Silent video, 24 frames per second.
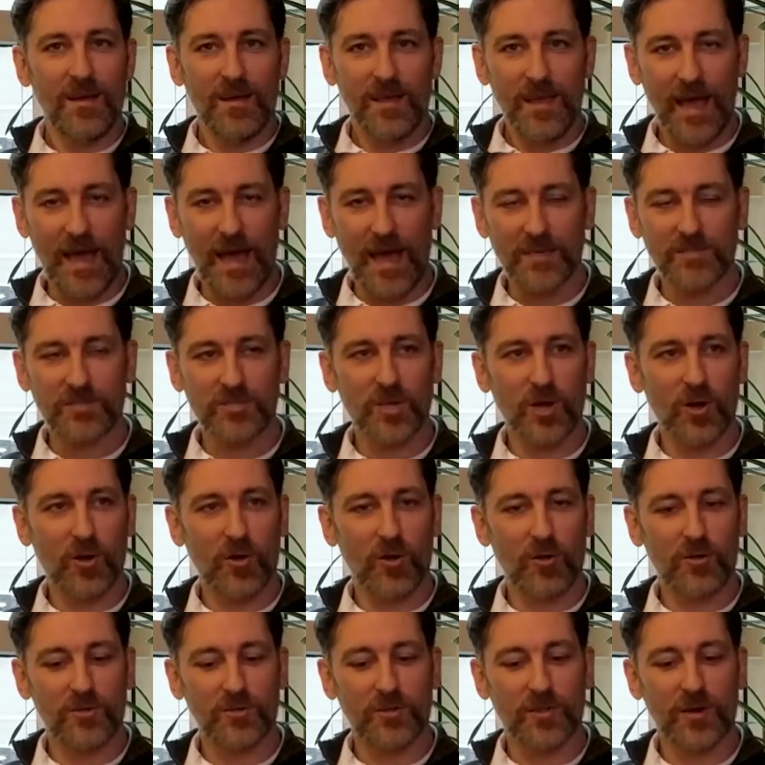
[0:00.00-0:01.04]
Yeah,
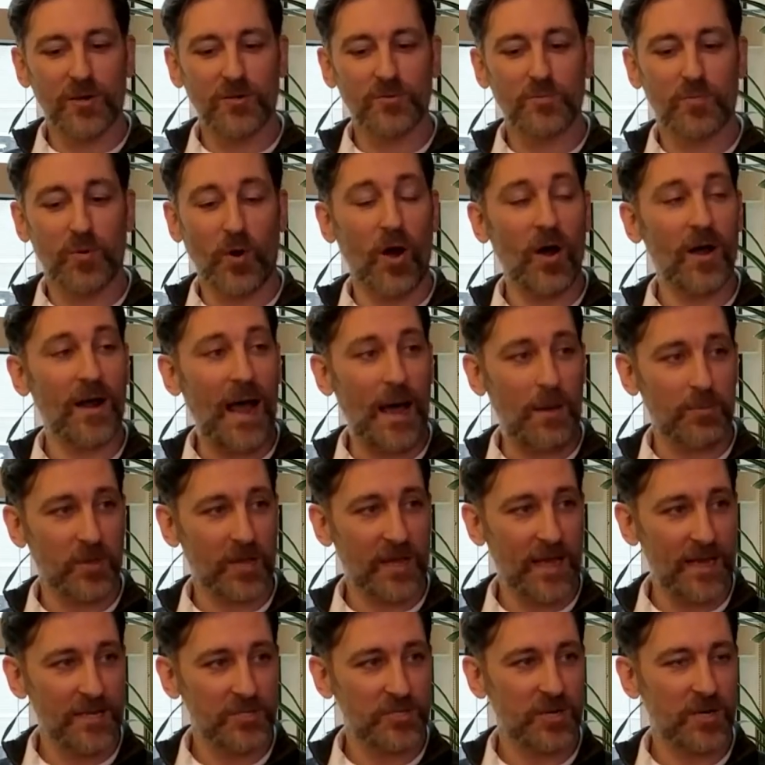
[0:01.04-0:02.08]
so there's broad
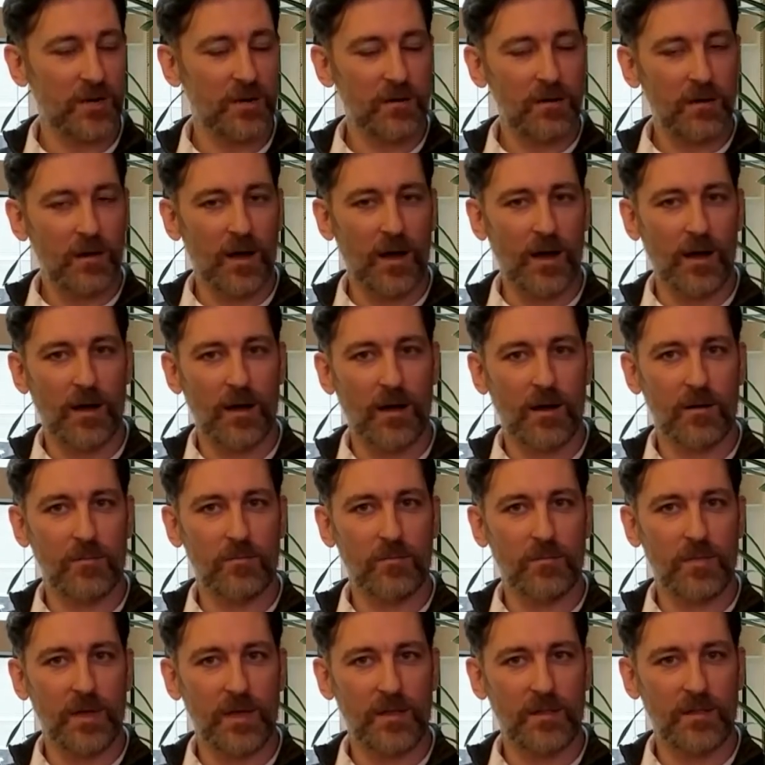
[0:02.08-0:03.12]
application.
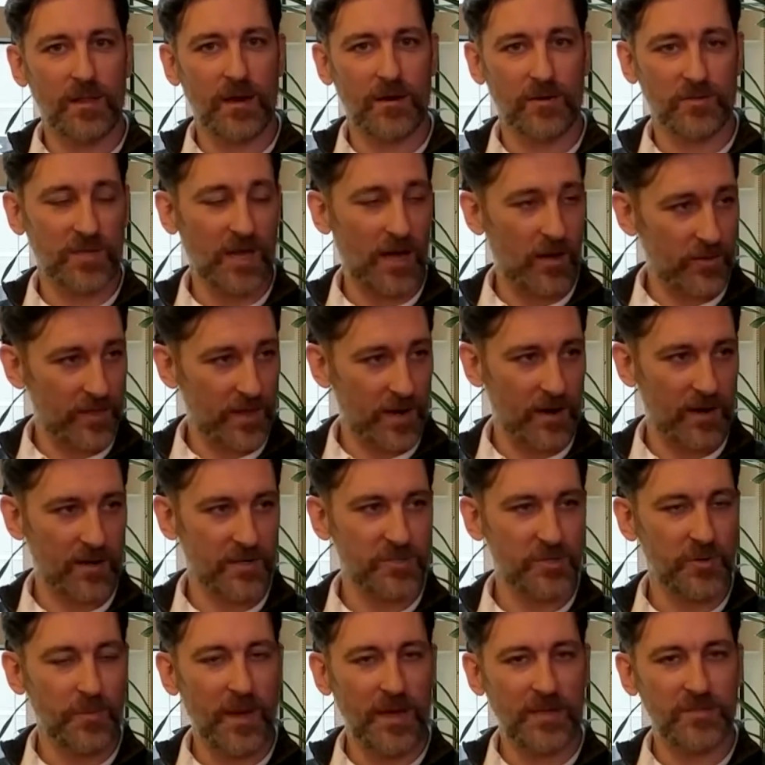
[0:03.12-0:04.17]
Um, it, there's healthcare,
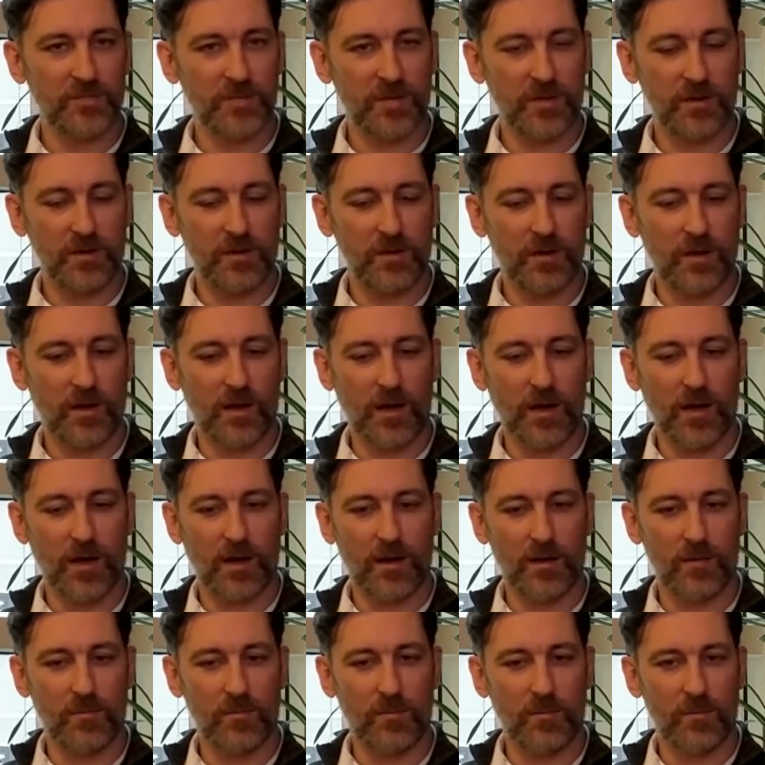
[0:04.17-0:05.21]
as you mentioned,
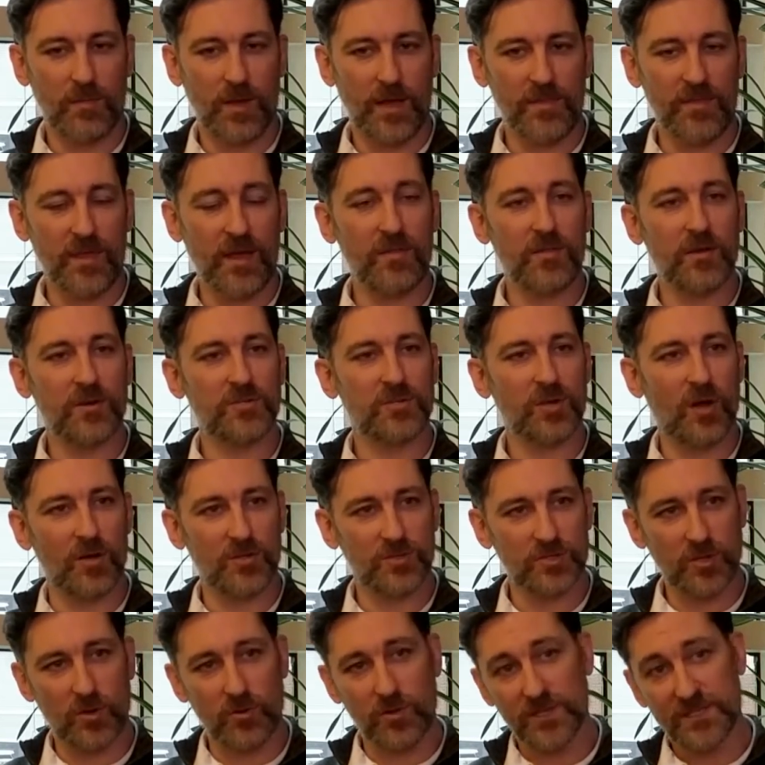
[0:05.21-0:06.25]
um, and then there's
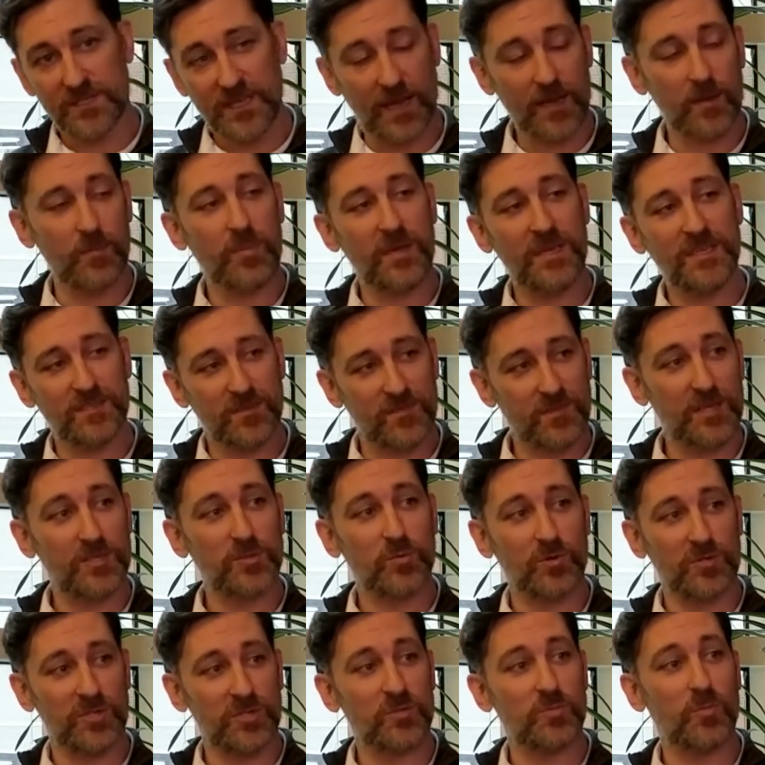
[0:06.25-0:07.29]
also the second piece of
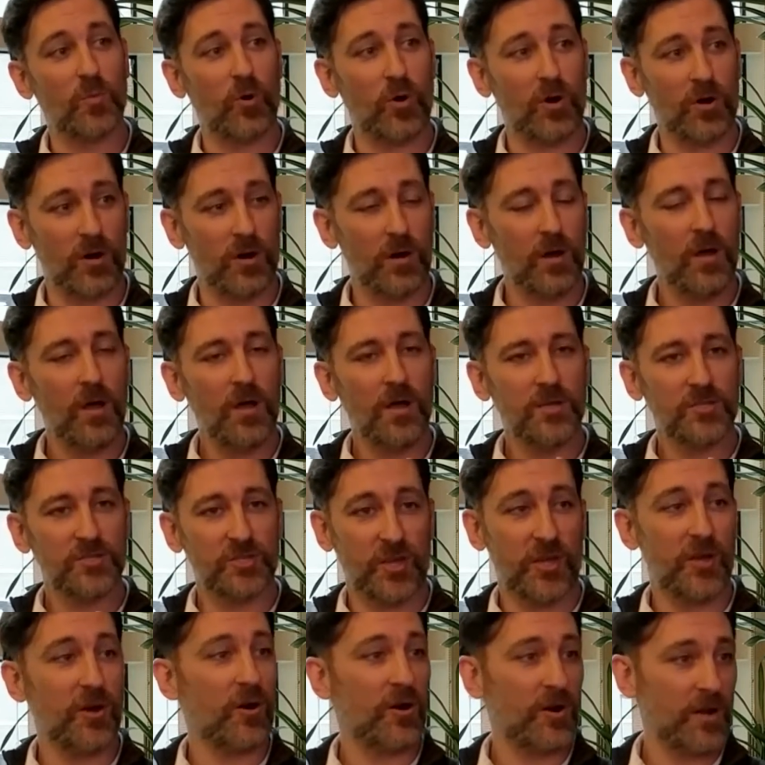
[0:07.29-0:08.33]
this, which is more
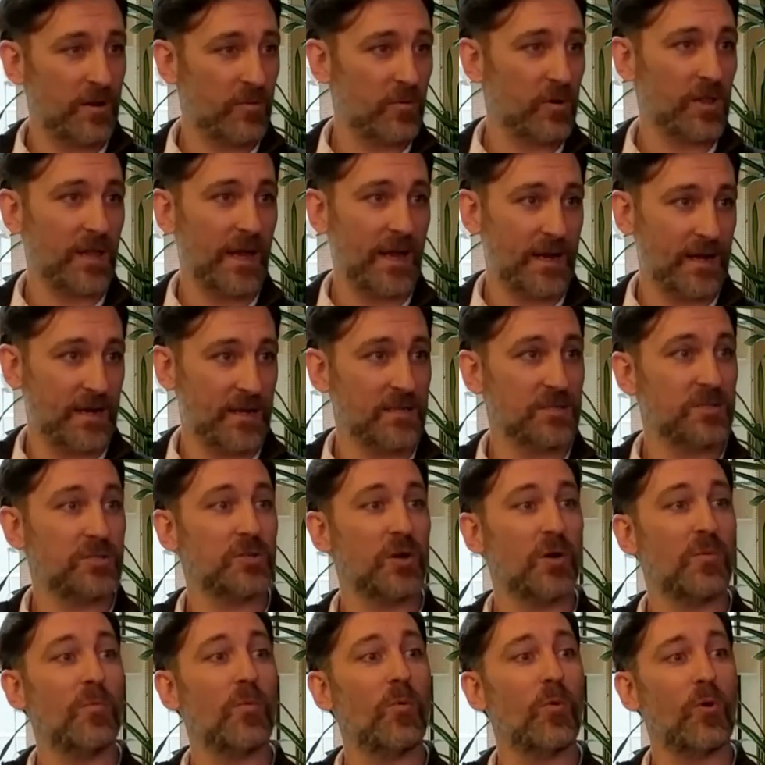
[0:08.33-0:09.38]
security related.
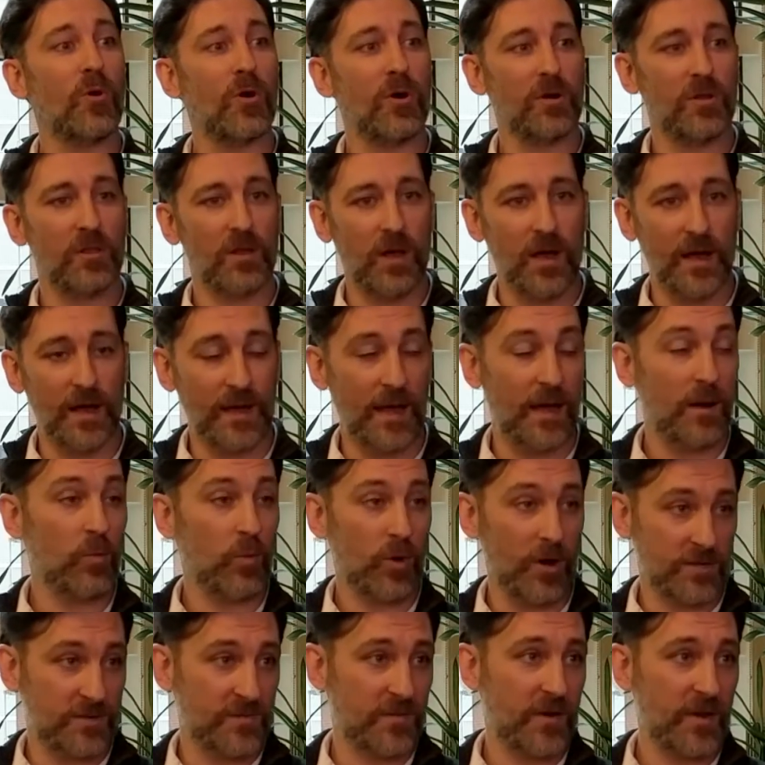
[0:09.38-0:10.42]
So more like, and it
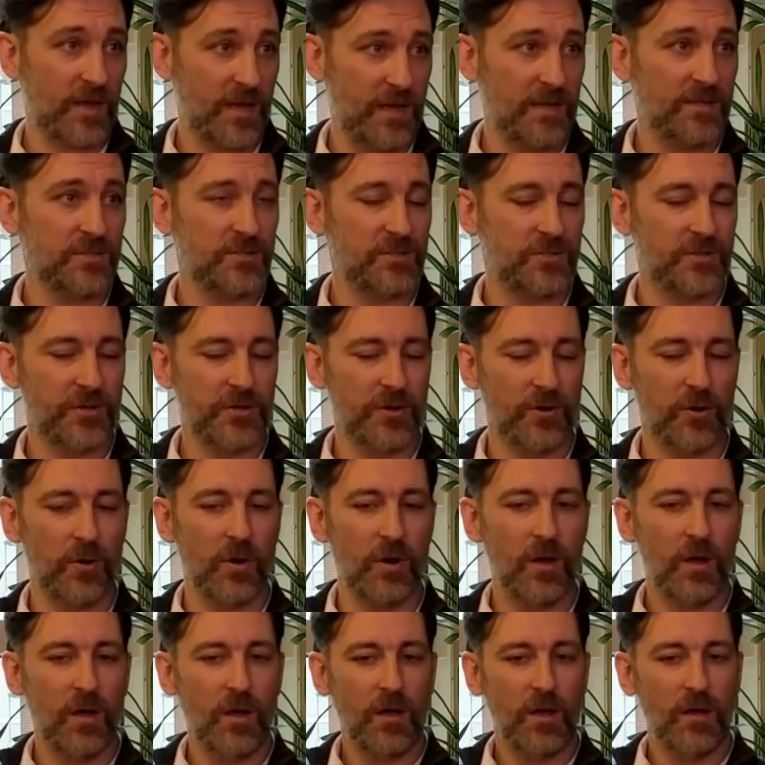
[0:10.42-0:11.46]
works for kids
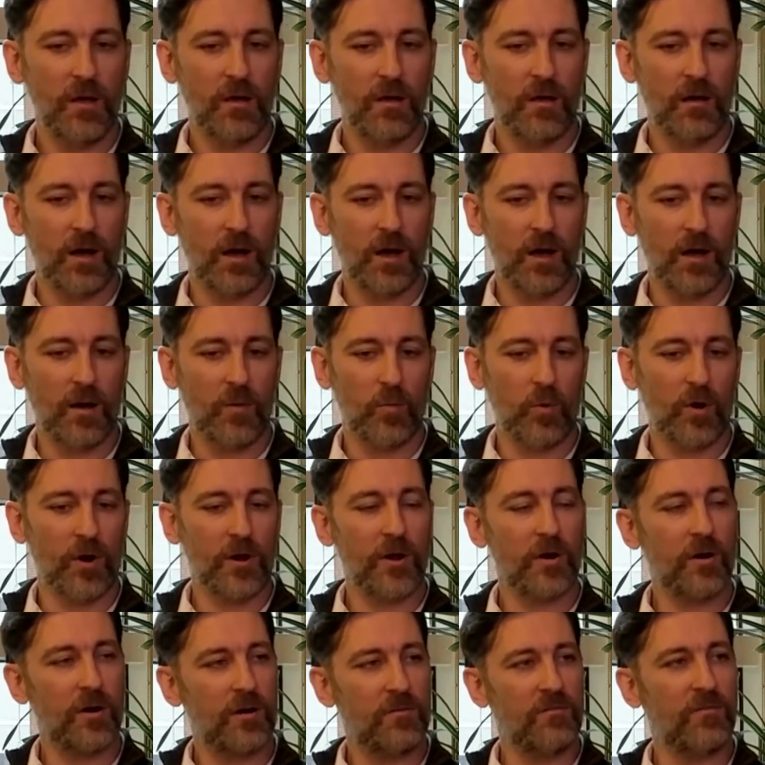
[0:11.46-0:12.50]
too uh, where
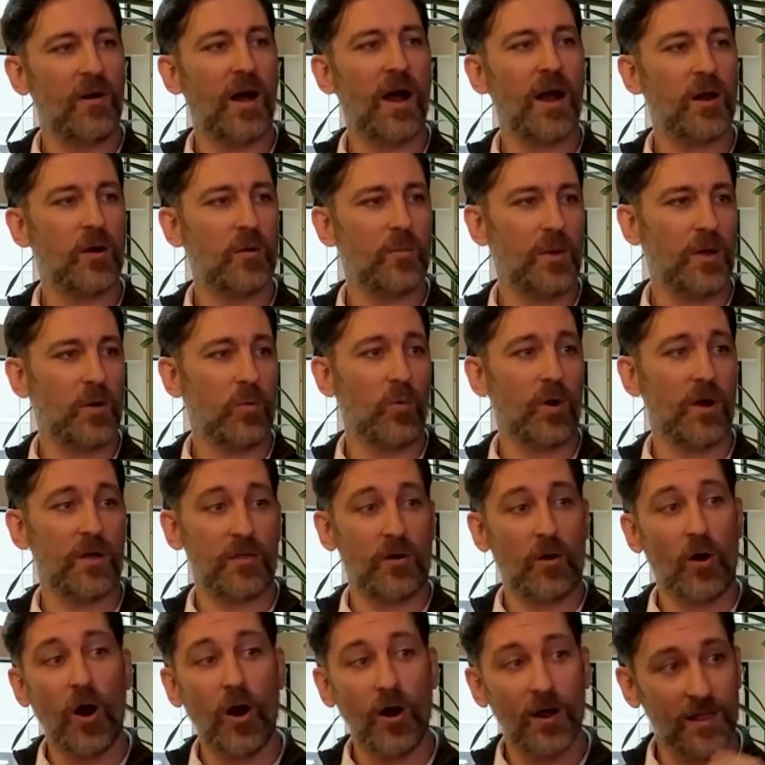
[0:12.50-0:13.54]
you're in an environment where
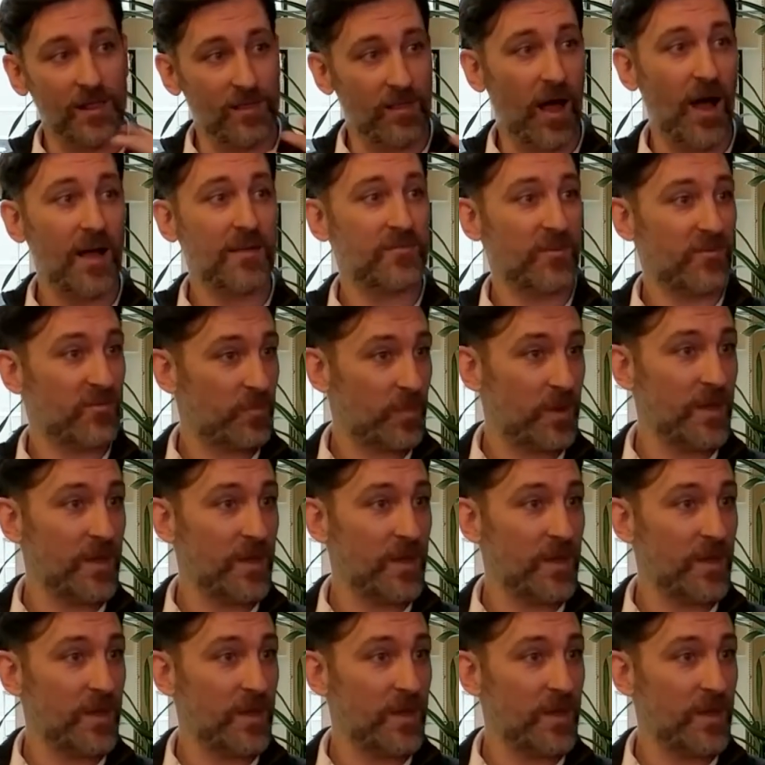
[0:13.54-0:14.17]
there are lots of